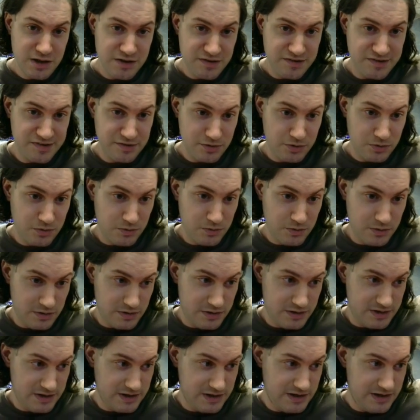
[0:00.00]
So
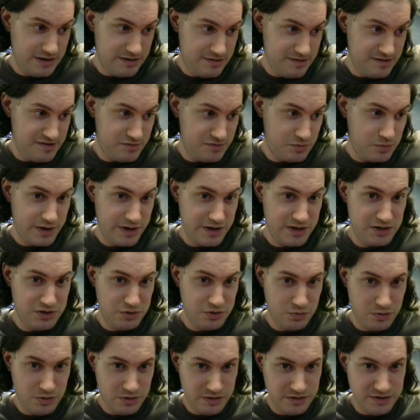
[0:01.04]
in this way,
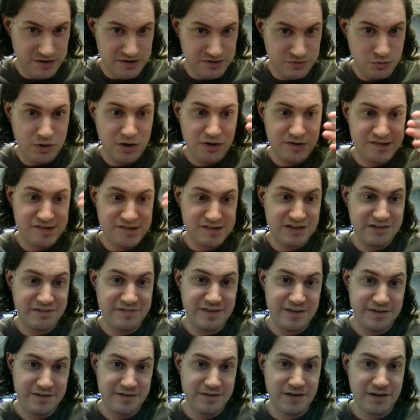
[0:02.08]
you need to constantly
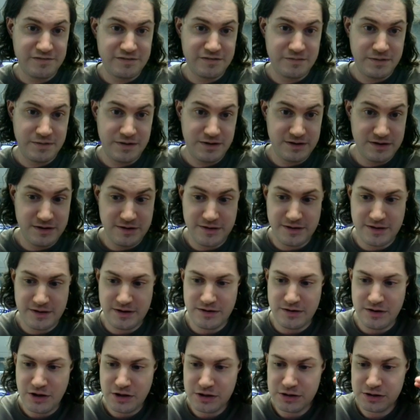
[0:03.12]
fight the government, and
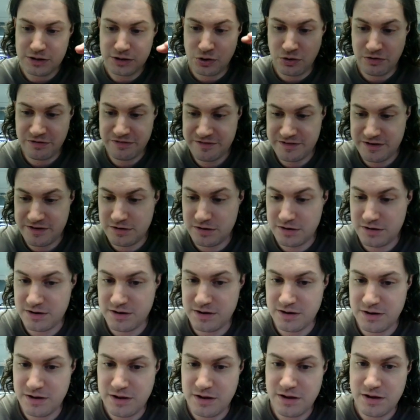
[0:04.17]
then lawfare
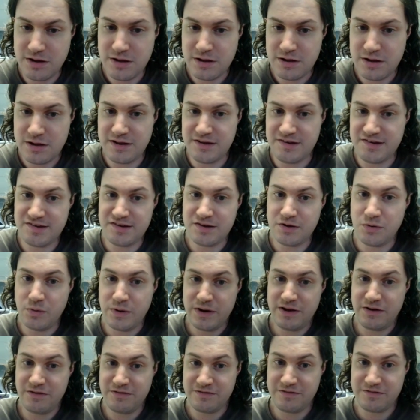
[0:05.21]
is a
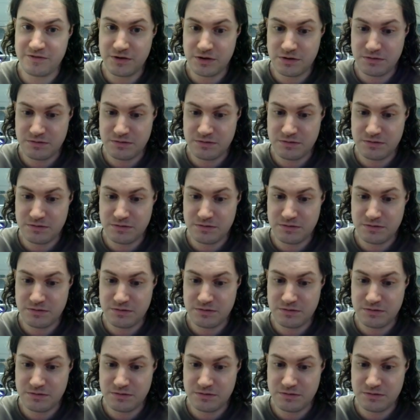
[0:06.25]
way of